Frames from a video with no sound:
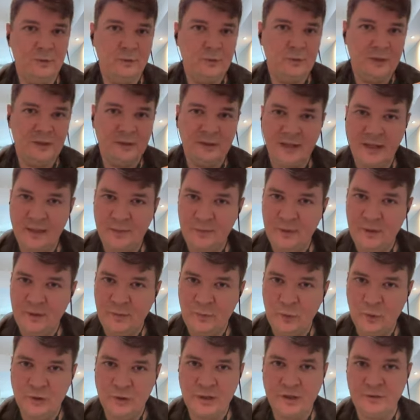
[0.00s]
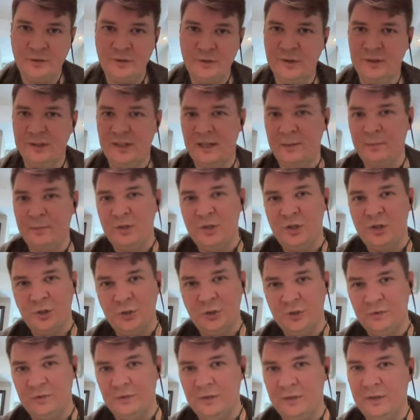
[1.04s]
It can be whatever, it can be
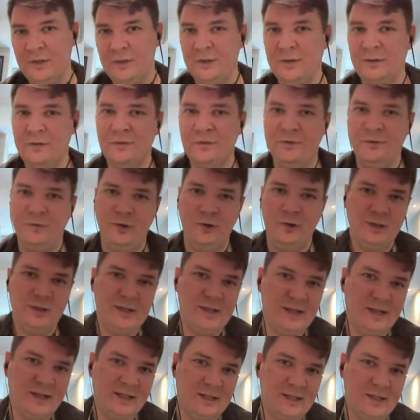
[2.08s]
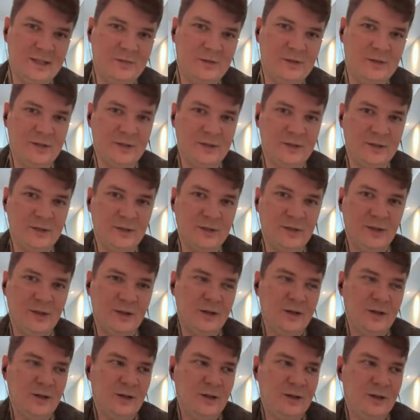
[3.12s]
short video, 30 seconds video,
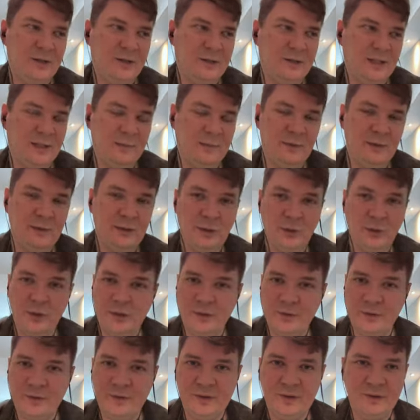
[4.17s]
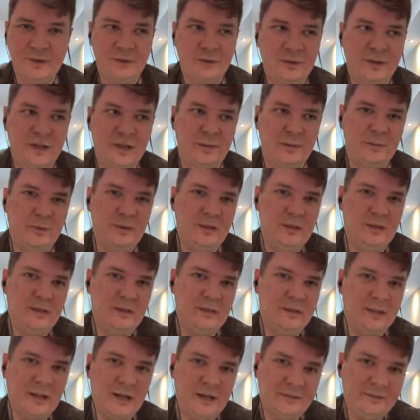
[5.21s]
it can be longer video, it can be
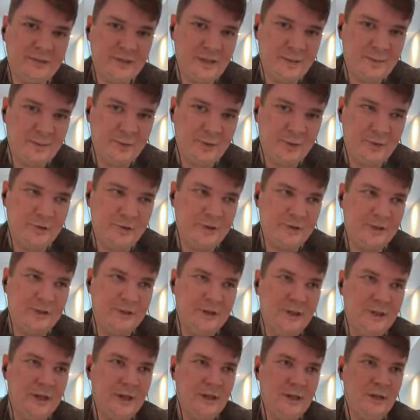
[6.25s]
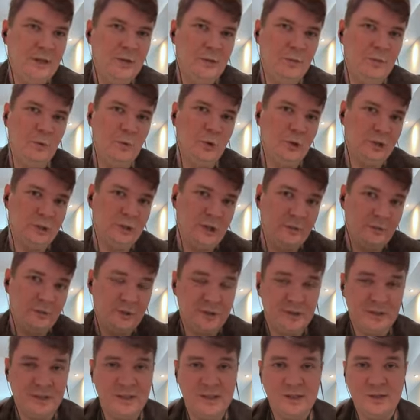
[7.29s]
lifetime coding, whatever
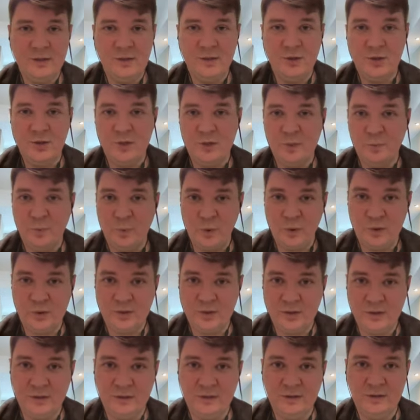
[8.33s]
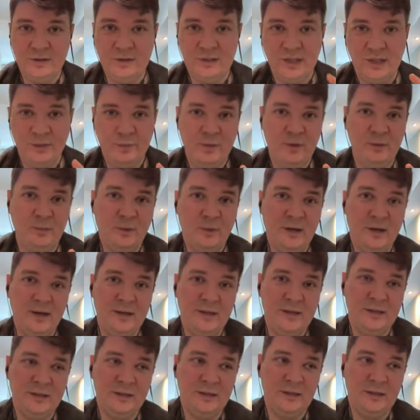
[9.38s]
it is, just post it. Keep in
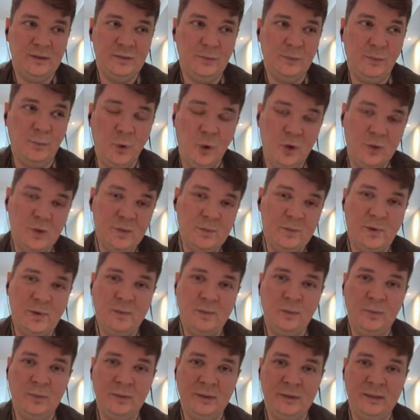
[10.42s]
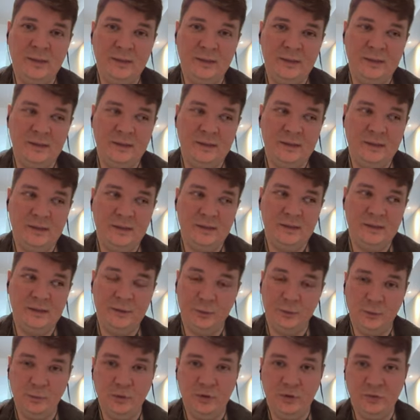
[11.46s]
mind, most probably it
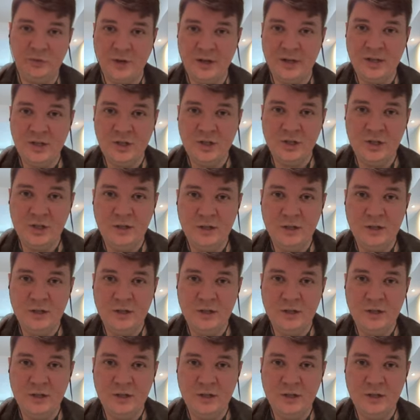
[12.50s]
will be trash.